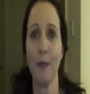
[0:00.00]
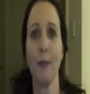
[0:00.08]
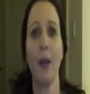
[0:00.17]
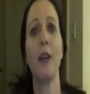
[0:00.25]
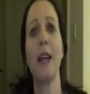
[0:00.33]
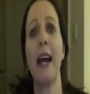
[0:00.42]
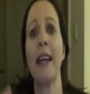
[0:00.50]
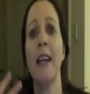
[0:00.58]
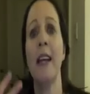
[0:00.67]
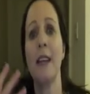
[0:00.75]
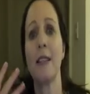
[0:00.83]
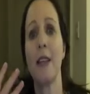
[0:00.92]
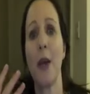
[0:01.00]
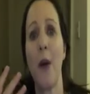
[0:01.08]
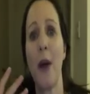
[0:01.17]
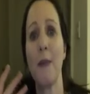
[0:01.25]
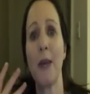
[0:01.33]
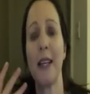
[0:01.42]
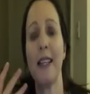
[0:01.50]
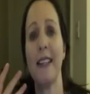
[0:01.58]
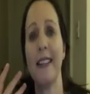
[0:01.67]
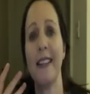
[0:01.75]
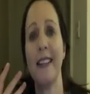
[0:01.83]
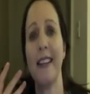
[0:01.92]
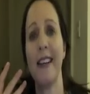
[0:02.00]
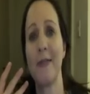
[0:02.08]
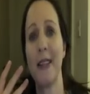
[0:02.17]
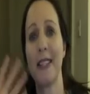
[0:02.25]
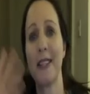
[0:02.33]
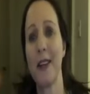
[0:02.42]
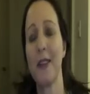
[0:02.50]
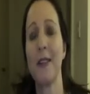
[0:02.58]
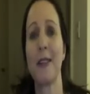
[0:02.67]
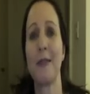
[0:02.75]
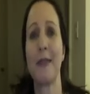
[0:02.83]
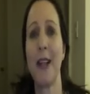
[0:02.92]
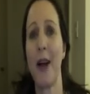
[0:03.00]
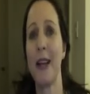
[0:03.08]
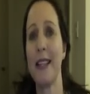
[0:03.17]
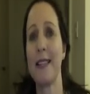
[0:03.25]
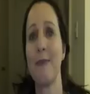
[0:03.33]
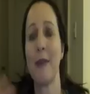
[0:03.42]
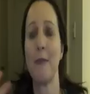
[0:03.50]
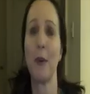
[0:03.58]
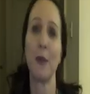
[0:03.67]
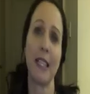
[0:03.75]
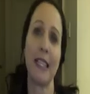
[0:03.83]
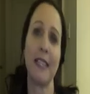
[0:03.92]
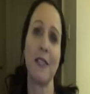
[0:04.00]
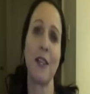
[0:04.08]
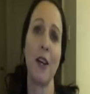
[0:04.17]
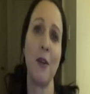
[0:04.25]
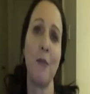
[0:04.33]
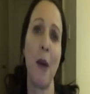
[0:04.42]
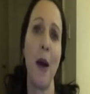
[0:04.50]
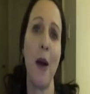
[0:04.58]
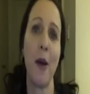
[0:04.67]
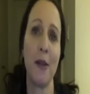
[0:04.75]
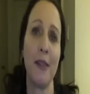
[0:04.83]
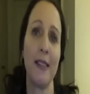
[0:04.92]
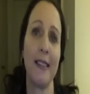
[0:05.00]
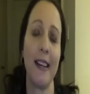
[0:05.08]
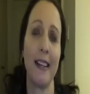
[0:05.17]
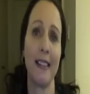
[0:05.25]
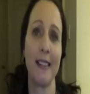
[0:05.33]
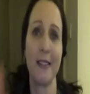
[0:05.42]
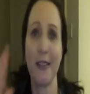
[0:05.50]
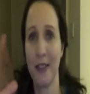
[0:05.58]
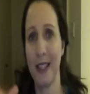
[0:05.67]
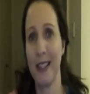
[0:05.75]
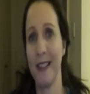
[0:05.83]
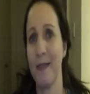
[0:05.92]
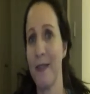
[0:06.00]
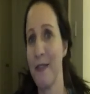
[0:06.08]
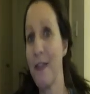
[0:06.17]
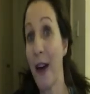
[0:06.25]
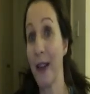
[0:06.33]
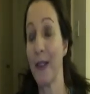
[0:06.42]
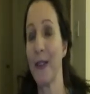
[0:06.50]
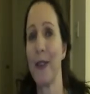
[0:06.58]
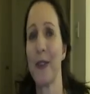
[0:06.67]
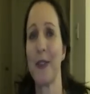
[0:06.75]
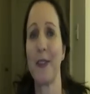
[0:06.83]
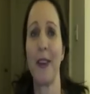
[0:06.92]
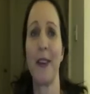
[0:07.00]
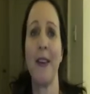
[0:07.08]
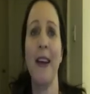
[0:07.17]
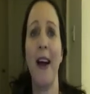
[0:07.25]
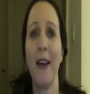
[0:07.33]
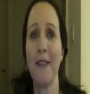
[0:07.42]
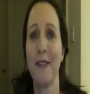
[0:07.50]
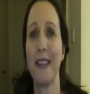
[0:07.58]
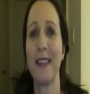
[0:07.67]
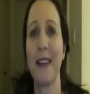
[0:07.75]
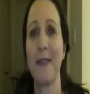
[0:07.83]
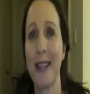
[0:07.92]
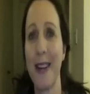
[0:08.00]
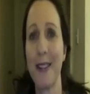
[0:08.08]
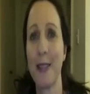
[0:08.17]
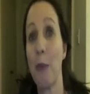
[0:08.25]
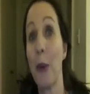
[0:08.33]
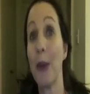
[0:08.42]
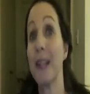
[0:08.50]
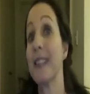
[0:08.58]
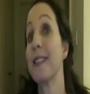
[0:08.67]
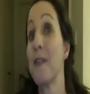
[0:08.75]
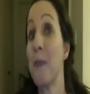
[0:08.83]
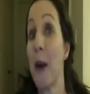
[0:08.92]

Okay, so I'm gonna show you some slides, but I'm also gonna show you my own Scrivener files. So hopefully there'll be no spoilers for my